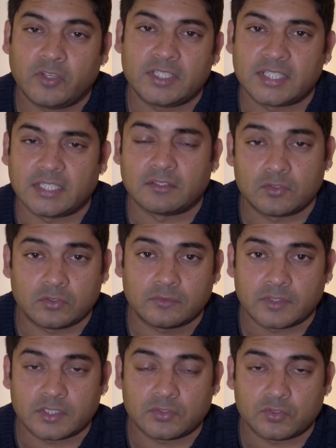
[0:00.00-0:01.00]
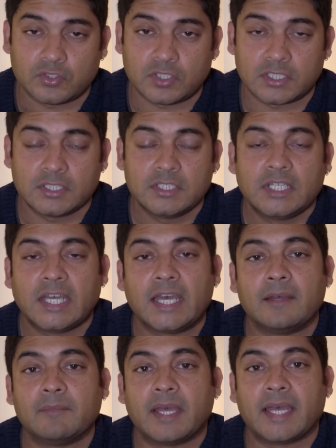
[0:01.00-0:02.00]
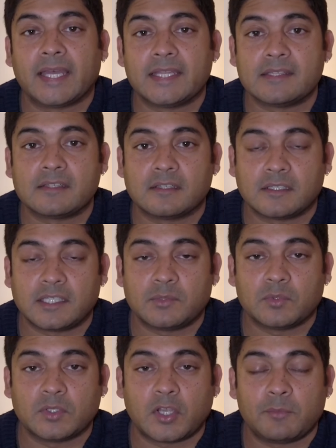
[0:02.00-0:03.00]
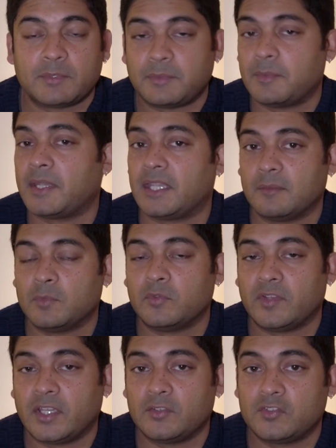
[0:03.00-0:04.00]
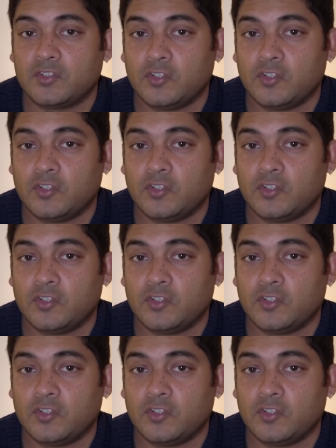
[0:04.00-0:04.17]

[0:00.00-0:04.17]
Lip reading: FreakScene, the story of Dinosaur Jr. And I will hope to be making more videos